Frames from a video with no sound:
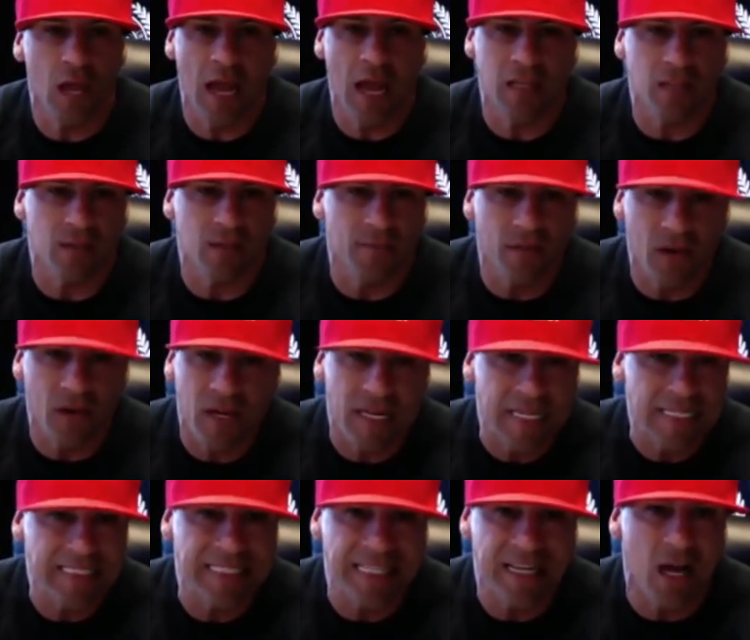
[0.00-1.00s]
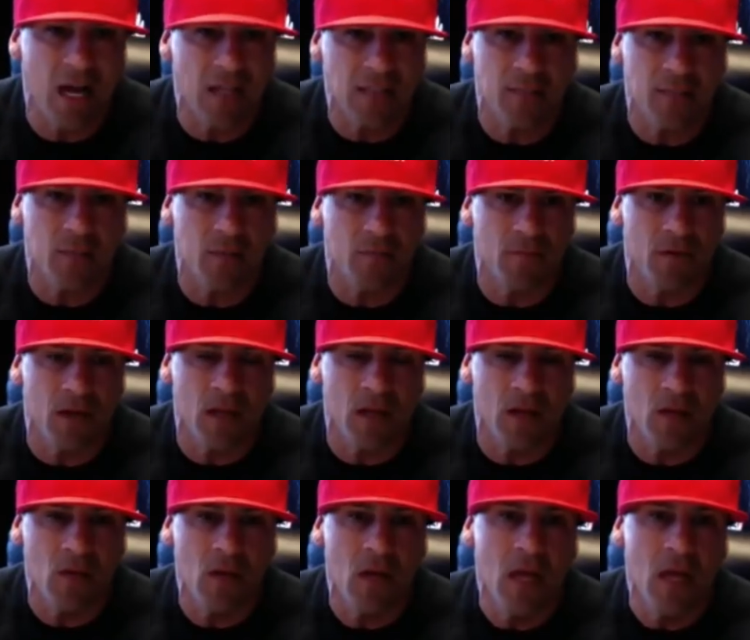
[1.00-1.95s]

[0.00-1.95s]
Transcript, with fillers: It's a very easy concept to follow,